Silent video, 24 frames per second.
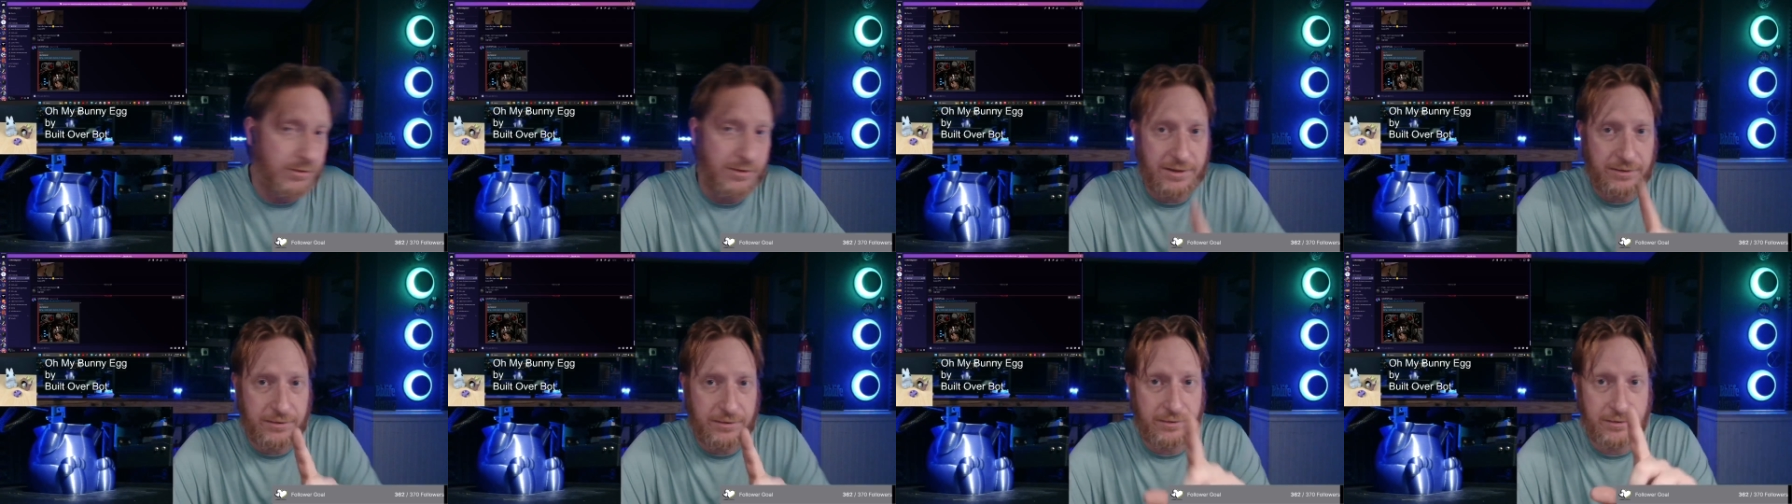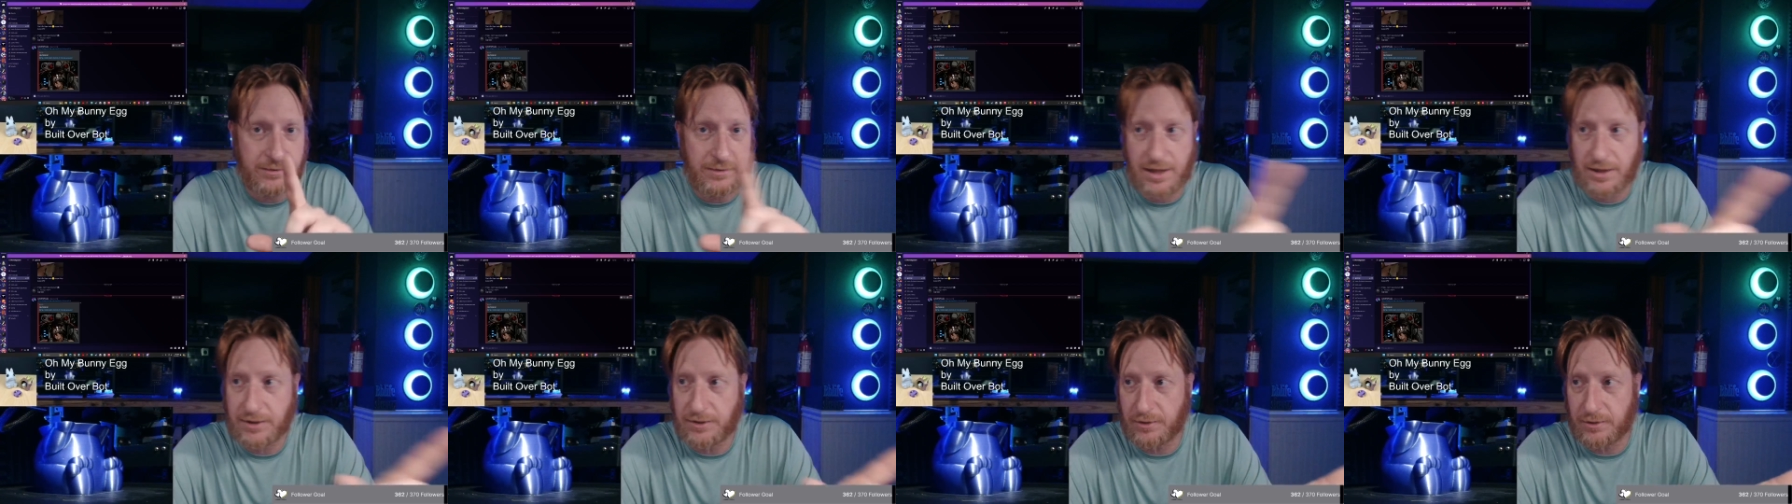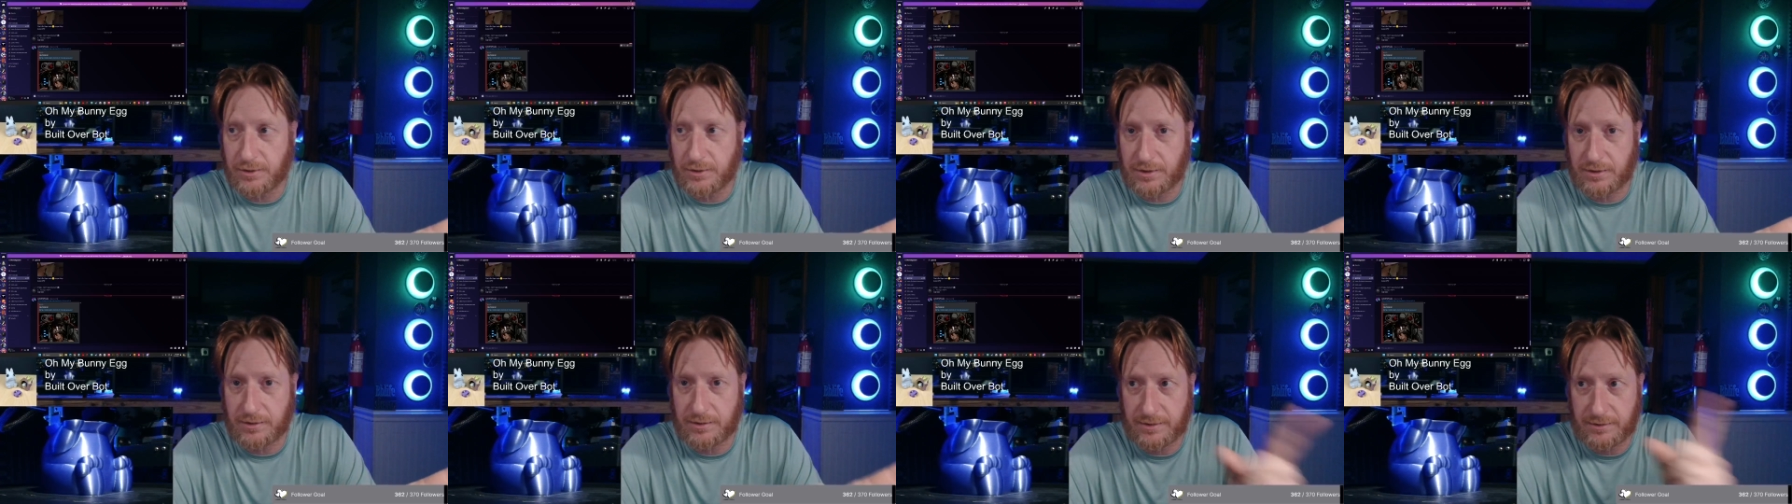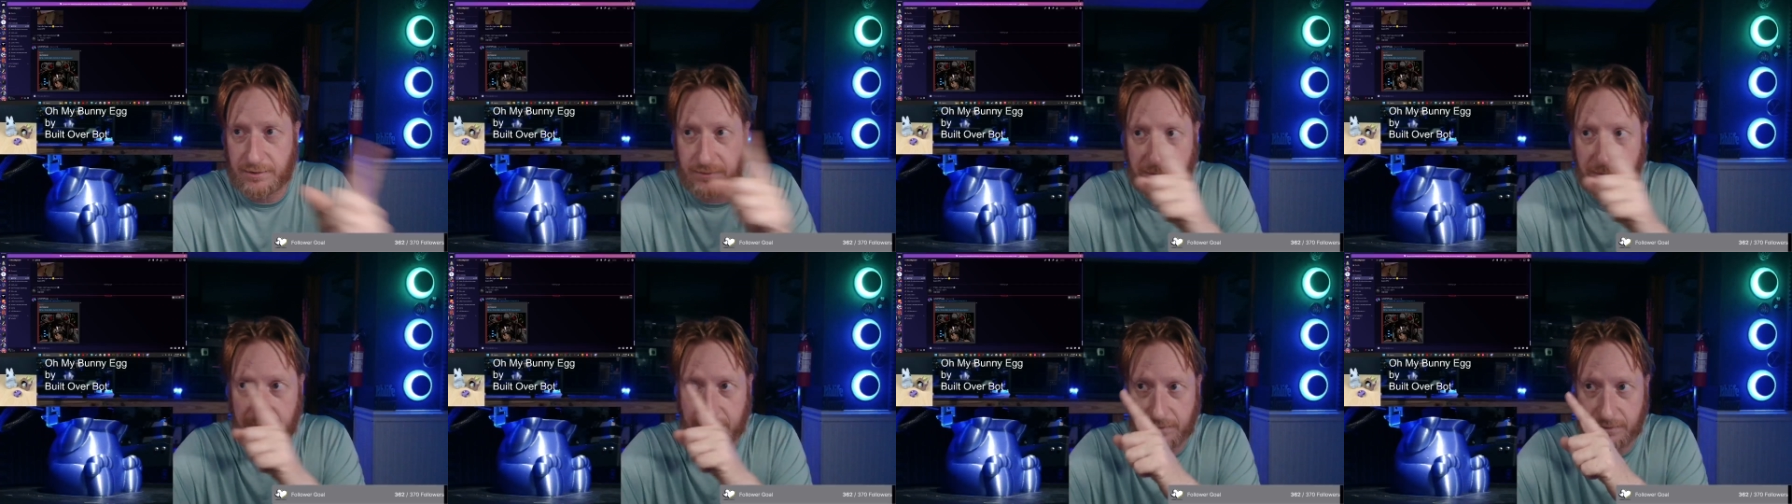this is not your
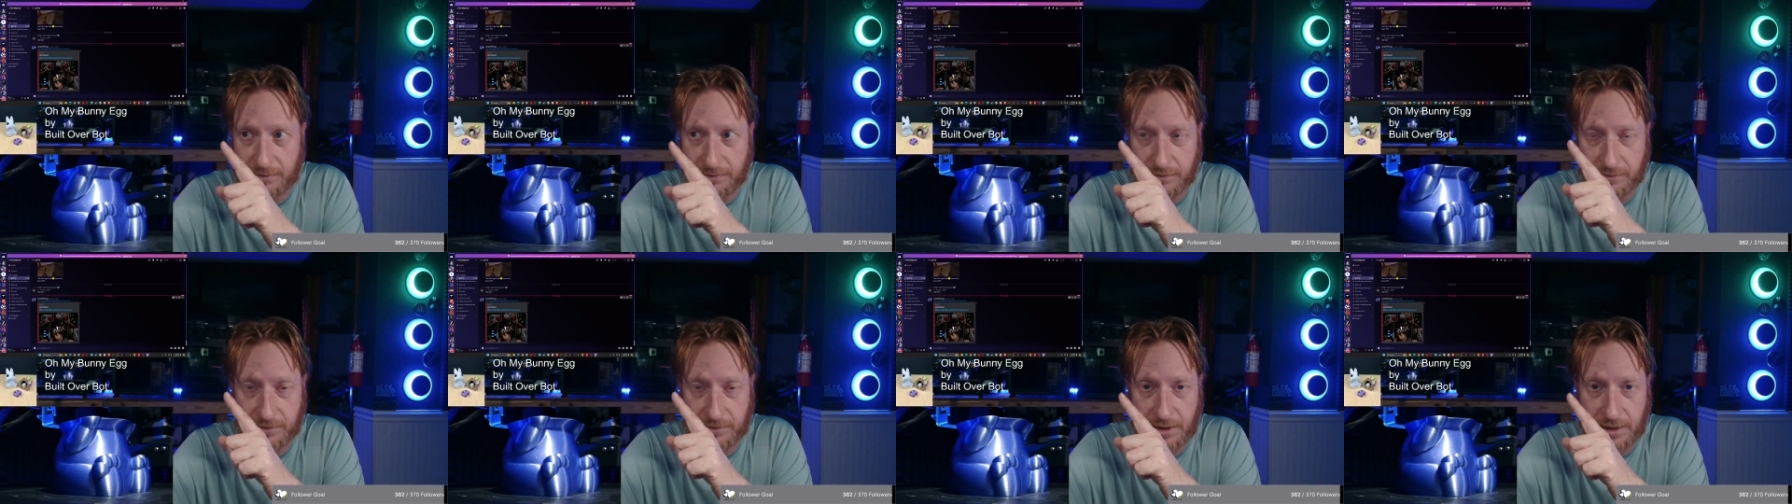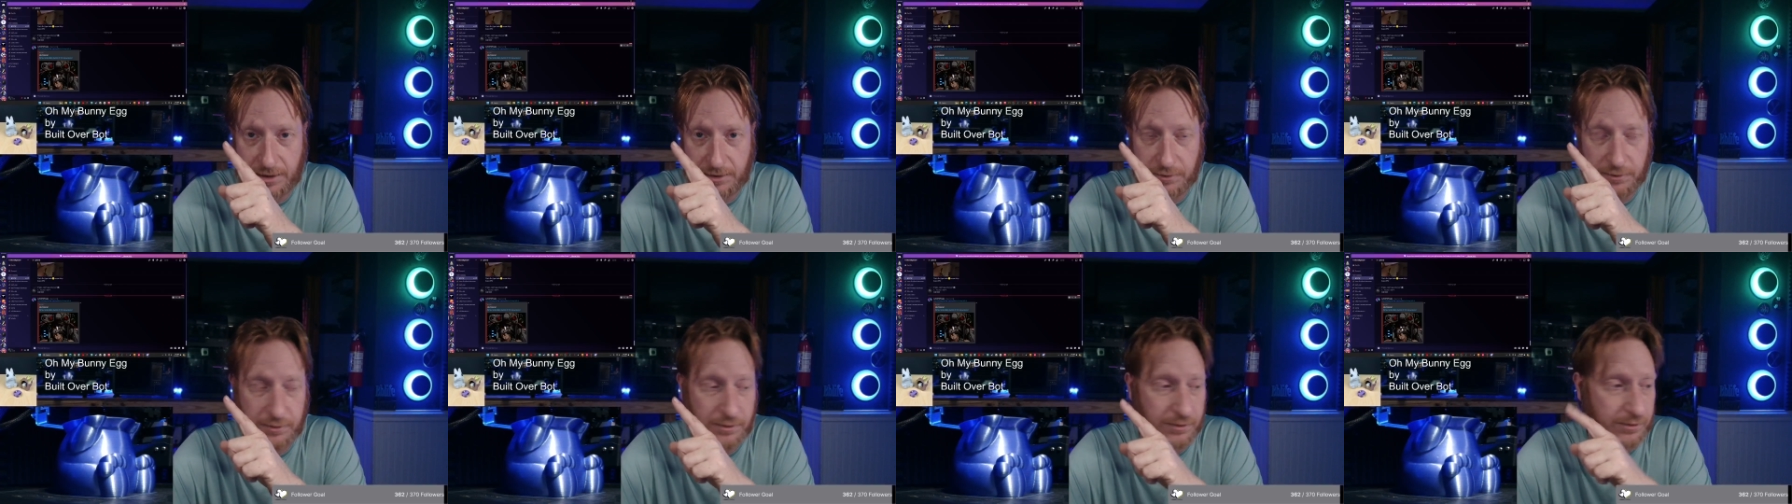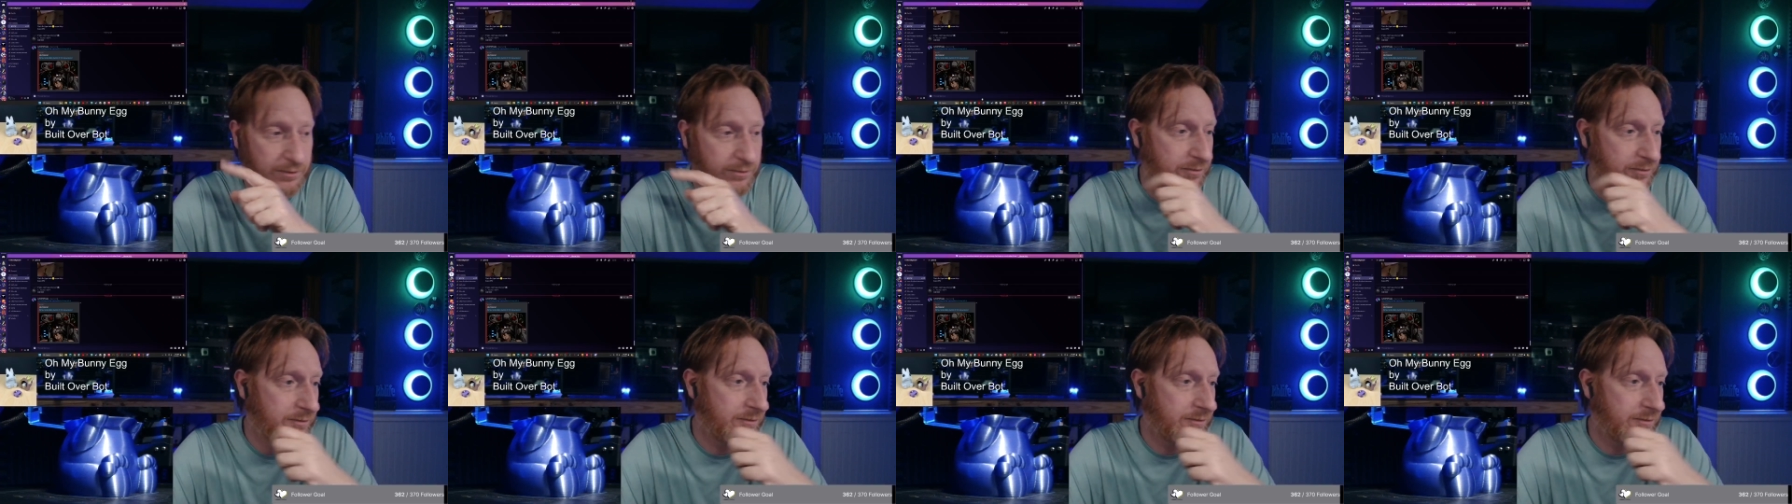this is not yours.